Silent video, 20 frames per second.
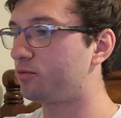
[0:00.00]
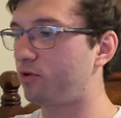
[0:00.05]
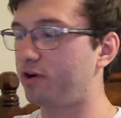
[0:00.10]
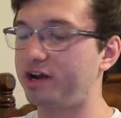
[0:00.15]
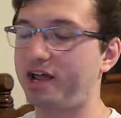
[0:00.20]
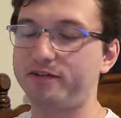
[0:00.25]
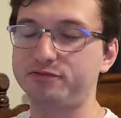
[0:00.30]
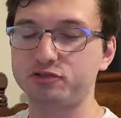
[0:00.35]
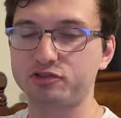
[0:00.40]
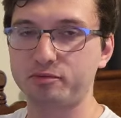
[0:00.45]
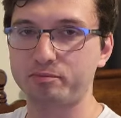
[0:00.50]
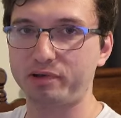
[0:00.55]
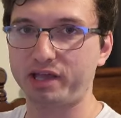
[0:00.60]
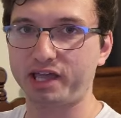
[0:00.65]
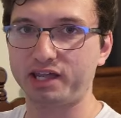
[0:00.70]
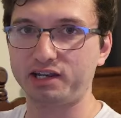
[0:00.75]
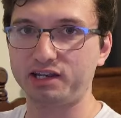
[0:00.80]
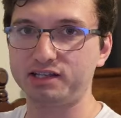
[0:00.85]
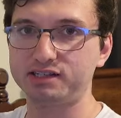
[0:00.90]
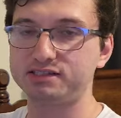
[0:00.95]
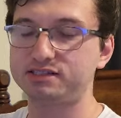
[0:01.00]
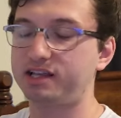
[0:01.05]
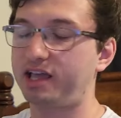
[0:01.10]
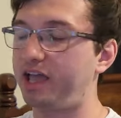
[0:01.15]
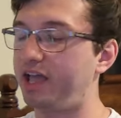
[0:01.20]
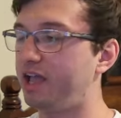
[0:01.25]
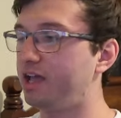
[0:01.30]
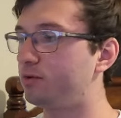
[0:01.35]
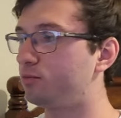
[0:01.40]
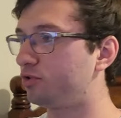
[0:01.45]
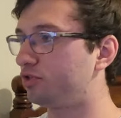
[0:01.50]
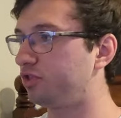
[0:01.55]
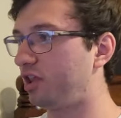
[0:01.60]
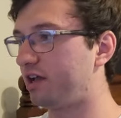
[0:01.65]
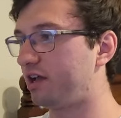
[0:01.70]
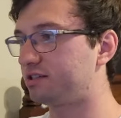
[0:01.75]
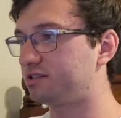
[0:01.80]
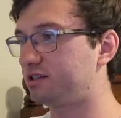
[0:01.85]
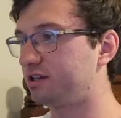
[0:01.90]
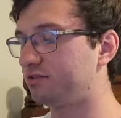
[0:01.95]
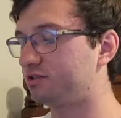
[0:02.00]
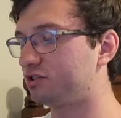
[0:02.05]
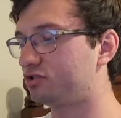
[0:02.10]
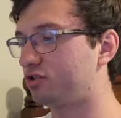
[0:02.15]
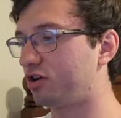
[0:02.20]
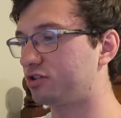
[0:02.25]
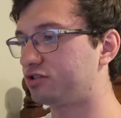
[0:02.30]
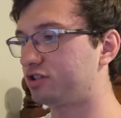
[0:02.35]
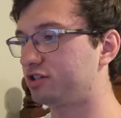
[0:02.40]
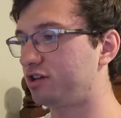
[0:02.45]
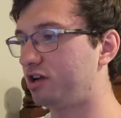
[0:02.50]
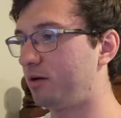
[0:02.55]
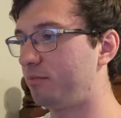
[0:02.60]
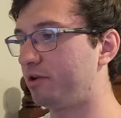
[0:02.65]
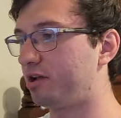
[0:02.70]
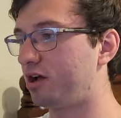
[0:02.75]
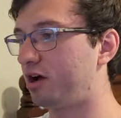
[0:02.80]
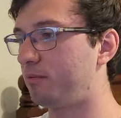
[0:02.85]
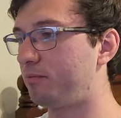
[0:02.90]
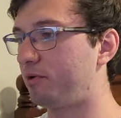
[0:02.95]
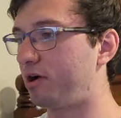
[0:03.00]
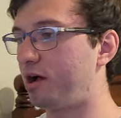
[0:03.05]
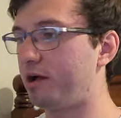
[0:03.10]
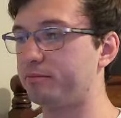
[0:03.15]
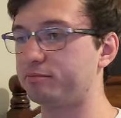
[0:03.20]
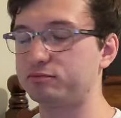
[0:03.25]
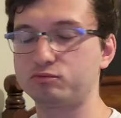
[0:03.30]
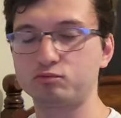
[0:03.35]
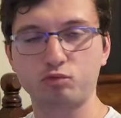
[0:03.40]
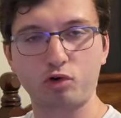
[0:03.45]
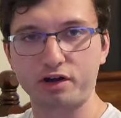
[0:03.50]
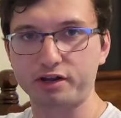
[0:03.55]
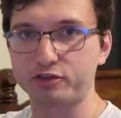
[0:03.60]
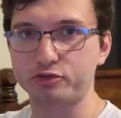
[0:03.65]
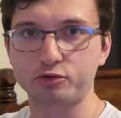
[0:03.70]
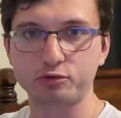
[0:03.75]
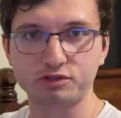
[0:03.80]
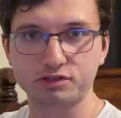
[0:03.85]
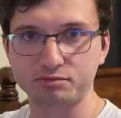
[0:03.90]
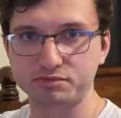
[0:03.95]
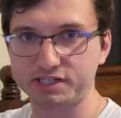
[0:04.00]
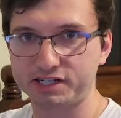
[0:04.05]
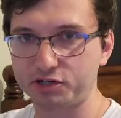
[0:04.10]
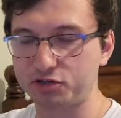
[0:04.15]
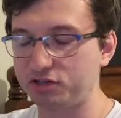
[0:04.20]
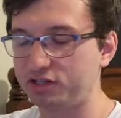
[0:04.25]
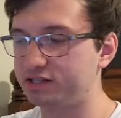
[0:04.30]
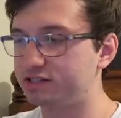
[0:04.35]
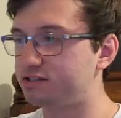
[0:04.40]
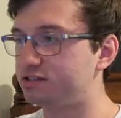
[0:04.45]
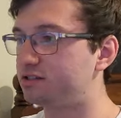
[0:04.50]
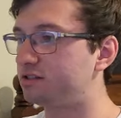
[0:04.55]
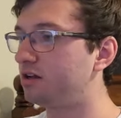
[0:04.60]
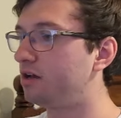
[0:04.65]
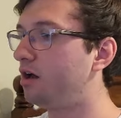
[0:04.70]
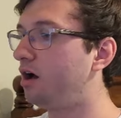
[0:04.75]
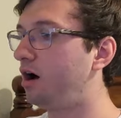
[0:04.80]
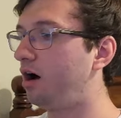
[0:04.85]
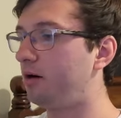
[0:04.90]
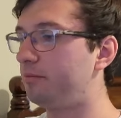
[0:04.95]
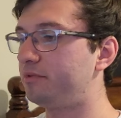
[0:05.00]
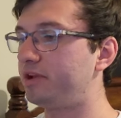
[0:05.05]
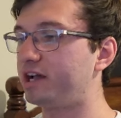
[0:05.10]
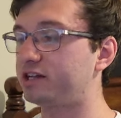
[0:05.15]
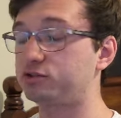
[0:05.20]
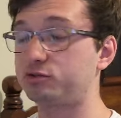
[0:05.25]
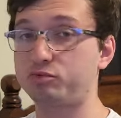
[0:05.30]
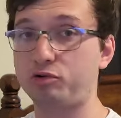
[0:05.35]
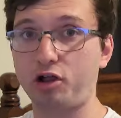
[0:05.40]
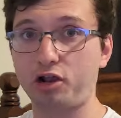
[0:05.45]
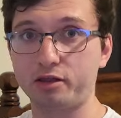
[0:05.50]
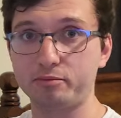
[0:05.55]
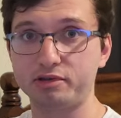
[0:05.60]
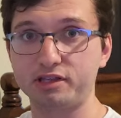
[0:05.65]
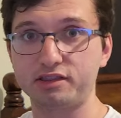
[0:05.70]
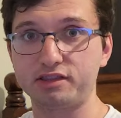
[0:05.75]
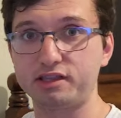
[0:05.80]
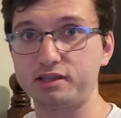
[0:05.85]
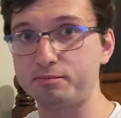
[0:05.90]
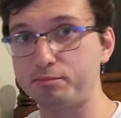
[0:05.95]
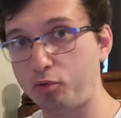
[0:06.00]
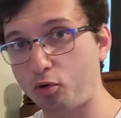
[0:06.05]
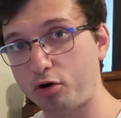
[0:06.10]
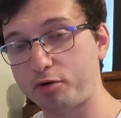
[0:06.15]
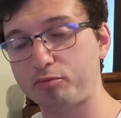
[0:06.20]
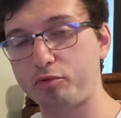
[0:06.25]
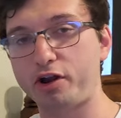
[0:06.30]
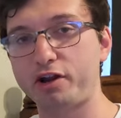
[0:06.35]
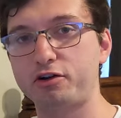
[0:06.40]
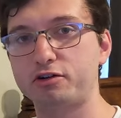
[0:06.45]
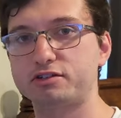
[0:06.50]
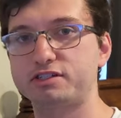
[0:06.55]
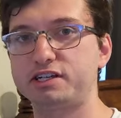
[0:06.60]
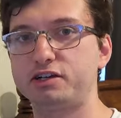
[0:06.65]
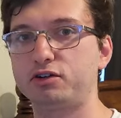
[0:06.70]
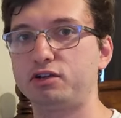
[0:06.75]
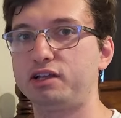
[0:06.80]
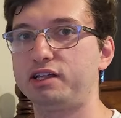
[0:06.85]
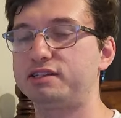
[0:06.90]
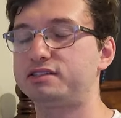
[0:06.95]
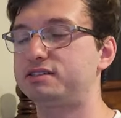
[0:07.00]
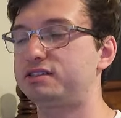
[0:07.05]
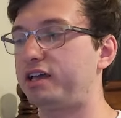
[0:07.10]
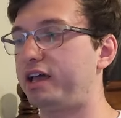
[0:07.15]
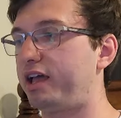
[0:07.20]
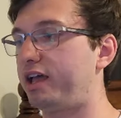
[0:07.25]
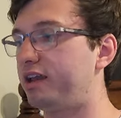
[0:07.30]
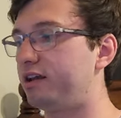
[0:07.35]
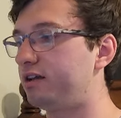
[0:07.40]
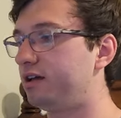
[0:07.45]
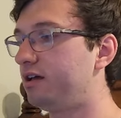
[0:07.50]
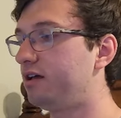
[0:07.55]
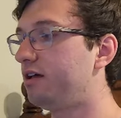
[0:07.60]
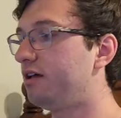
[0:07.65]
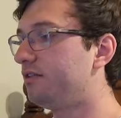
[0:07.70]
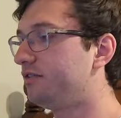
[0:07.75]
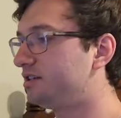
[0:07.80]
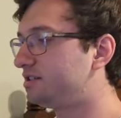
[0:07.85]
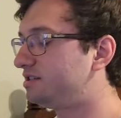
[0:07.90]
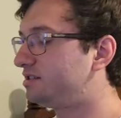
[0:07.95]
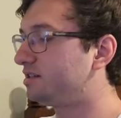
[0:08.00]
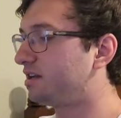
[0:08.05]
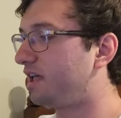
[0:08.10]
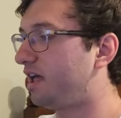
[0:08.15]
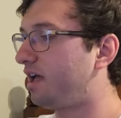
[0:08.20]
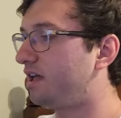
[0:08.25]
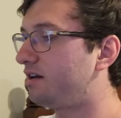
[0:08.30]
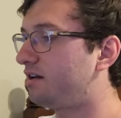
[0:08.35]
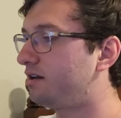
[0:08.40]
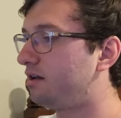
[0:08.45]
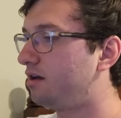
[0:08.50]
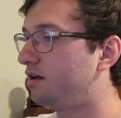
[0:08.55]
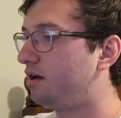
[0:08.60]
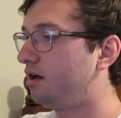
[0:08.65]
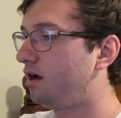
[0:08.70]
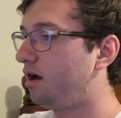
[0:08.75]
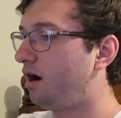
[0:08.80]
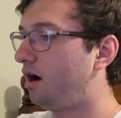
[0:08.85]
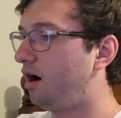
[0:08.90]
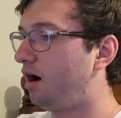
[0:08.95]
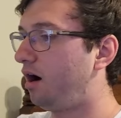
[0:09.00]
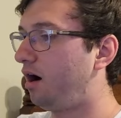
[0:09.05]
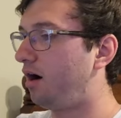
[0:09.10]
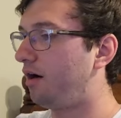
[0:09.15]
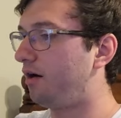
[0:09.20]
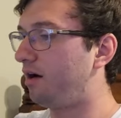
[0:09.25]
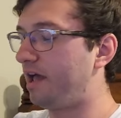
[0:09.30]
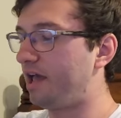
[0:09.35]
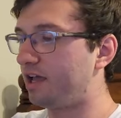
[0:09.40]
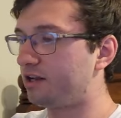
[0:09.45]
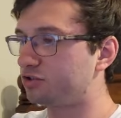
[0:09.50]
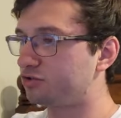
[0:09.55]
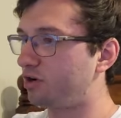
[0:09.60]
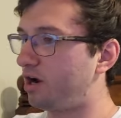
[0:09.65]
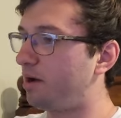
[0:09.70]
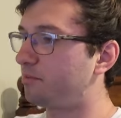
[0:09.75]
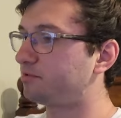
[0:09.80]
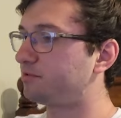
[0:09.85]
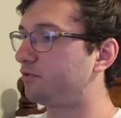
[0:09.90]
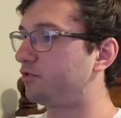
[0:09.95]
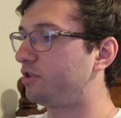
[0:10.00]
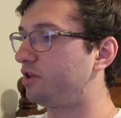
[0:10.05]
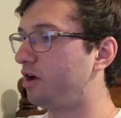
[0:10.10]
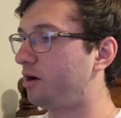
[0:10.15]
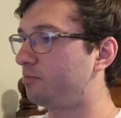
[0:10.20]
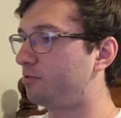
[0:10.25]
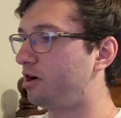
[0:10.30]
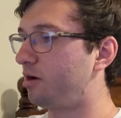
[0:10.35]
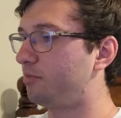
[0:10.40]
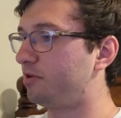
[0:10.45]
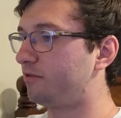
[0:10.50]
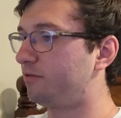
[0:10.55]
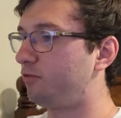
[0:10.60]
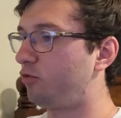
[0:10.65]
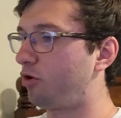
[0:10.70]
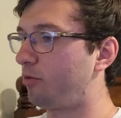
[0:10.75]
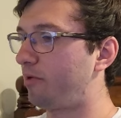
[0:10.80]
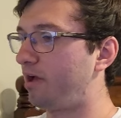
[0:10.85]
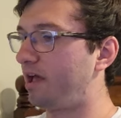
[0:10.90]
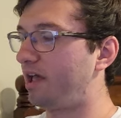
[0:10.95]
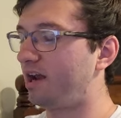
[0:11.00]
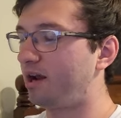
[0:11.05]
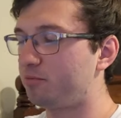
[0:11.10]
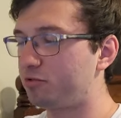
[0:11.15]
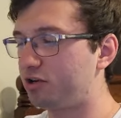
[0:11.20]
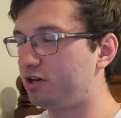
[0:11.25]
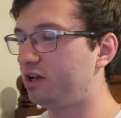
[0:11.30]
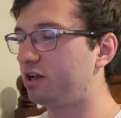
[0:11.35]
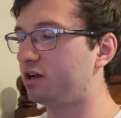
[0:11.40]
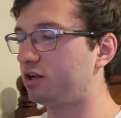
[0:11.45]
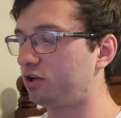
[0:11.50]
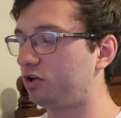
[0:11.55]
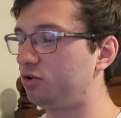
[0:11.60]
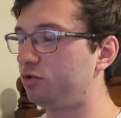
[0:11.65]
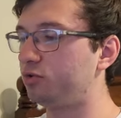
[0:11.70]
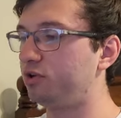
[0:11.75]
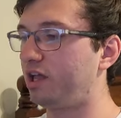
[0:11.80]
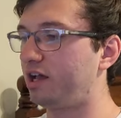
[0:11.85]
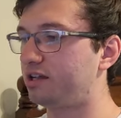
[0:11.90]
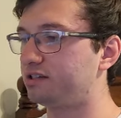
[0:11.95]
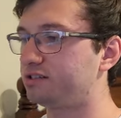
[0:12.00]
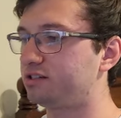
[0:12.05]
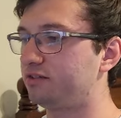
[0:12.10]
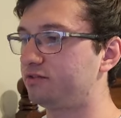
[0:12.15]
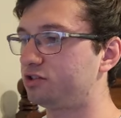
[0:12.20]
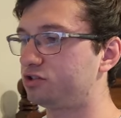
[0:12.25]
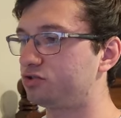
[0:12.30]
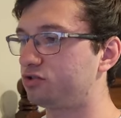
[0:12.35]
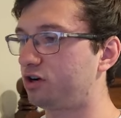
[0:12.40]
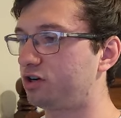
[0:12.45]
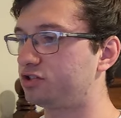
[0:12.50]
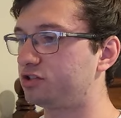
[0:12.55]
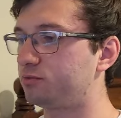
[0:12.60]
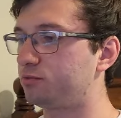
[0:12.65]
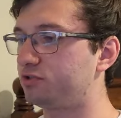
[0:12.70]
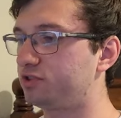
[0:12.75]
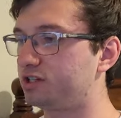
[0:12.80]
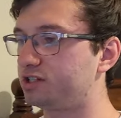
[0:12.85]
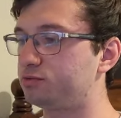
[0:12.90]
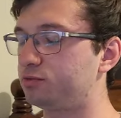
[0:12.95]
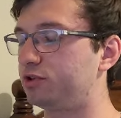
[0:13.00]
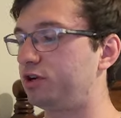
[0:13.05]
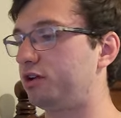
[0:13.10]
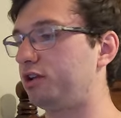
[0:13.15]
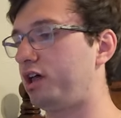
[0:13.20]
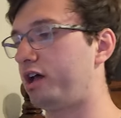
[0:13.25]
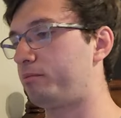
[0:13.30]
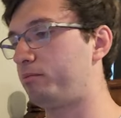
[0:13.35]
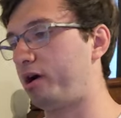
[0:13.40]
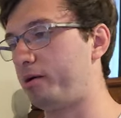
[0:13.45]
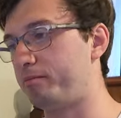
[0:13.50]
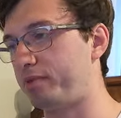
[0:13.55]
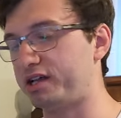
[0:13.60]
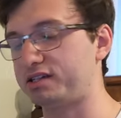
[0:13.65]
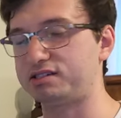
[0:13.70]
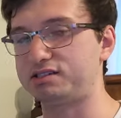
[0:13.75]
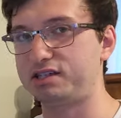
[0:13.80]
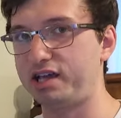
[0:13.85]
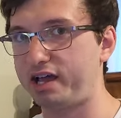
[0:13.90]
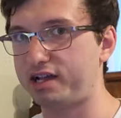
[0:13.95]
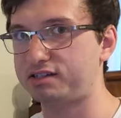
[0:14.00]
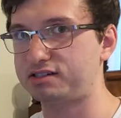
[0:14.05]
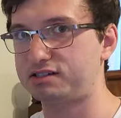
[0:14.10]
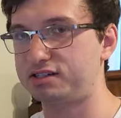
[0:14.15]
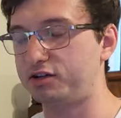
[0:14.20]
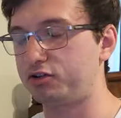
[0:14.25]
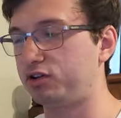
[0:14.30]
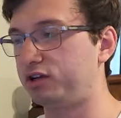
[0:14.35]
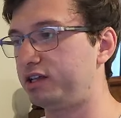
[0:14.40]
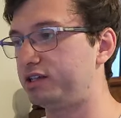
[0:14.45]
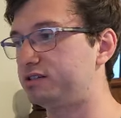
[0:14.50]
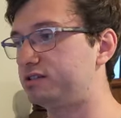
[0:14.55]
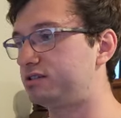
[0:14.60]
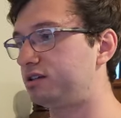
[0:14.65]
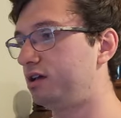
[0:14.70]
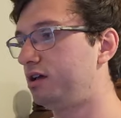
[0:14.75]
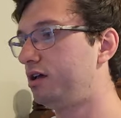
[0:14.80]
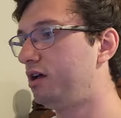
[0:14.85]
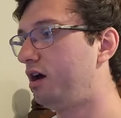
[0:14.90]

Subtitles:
right after the ban list and with Legacy of Destruction coming up, I'm running through some tier lists. Up next will probably be the Board Breaker tier list, and this is again hand traps for the upcoming format. And I'm going to include Legacy of Destruction with this one, unlike my best decks tier list,